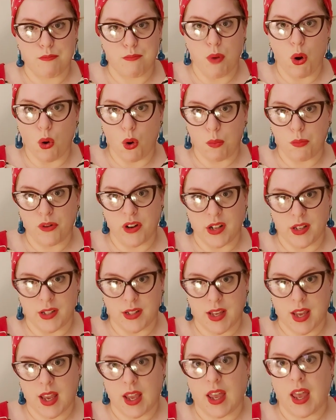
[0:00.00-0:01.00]
poor
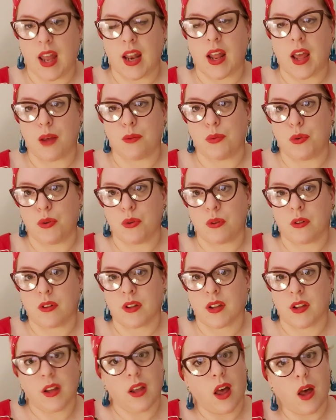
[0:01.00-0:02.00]
printing, and I will
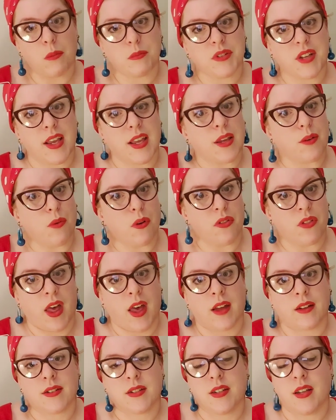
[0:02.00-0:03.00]
update you on
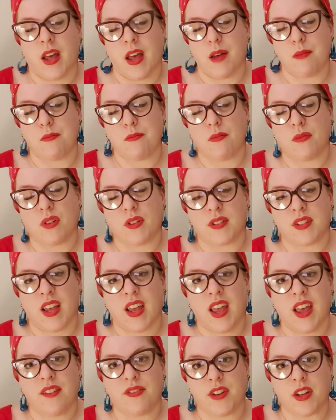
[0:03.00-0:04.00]
that once I
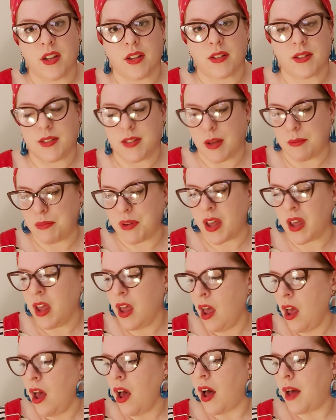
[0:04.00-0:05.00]
have an answer. But
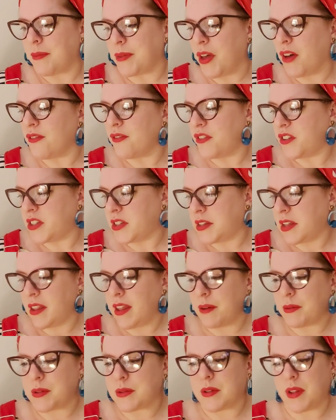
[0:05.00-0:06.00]
I'm confident that
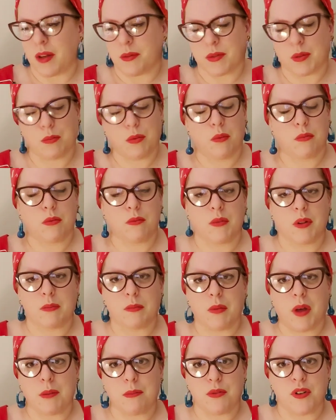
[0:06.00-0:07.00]
that was a problem
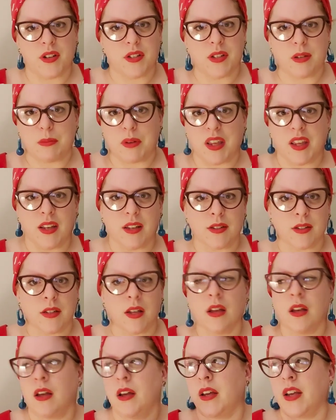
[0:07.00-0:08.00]
with my printer, because,
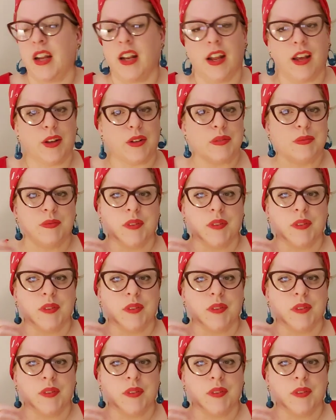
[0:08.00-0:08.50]
you know,